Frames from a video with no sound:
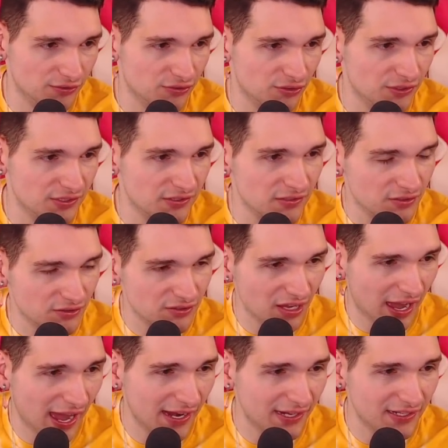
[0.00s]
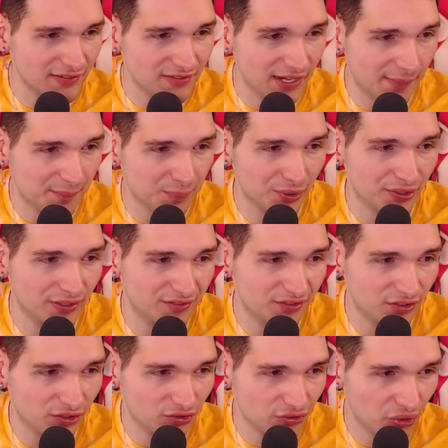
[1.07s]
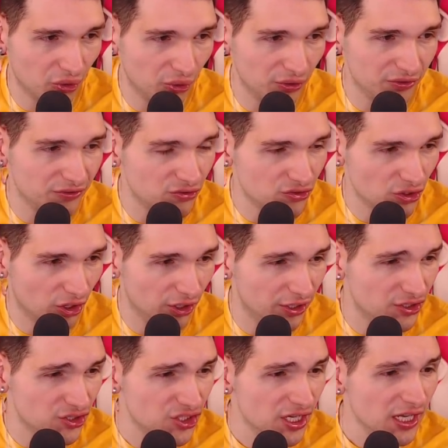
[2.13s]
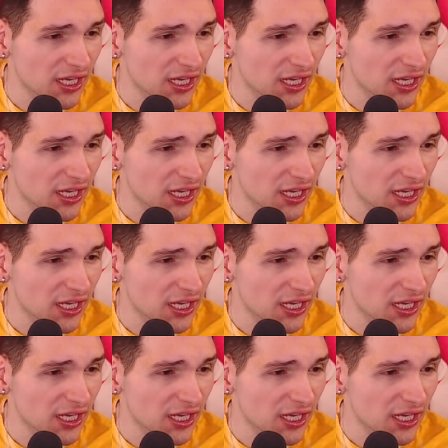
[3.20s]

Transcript: So this is dad. He's an emperor. He's in control. He's in charge.